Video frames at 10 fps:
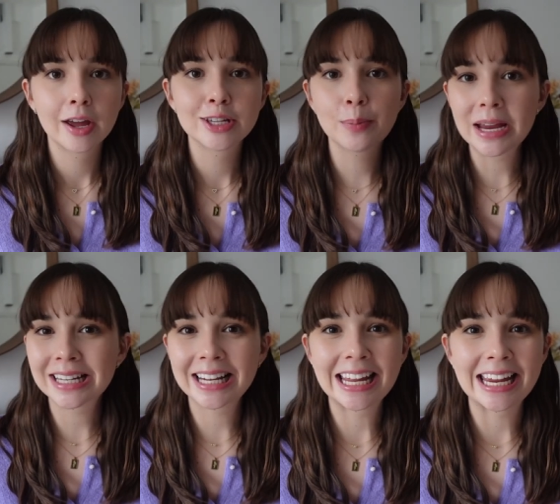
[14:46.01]
So
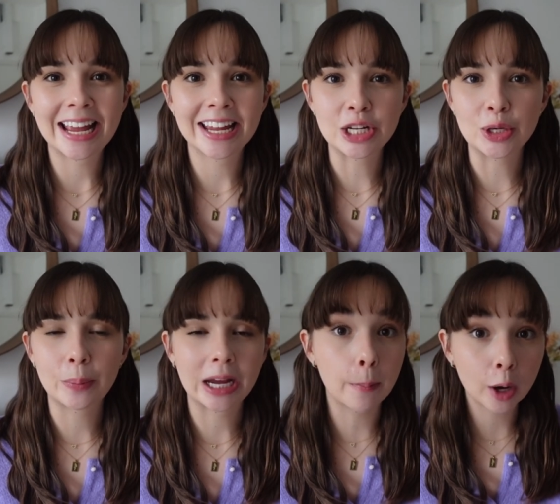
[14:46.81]
basically, you
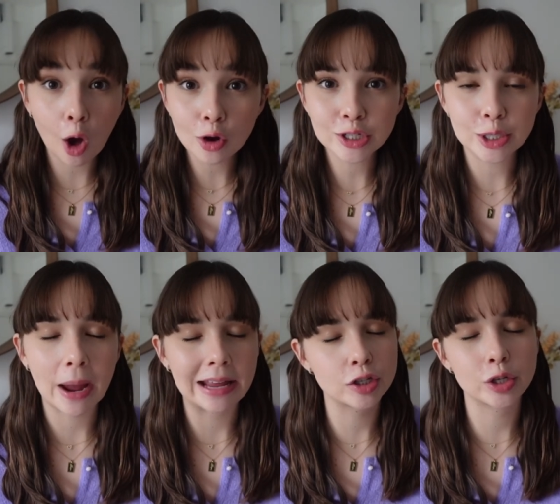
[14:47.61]
pick a plot, you pay the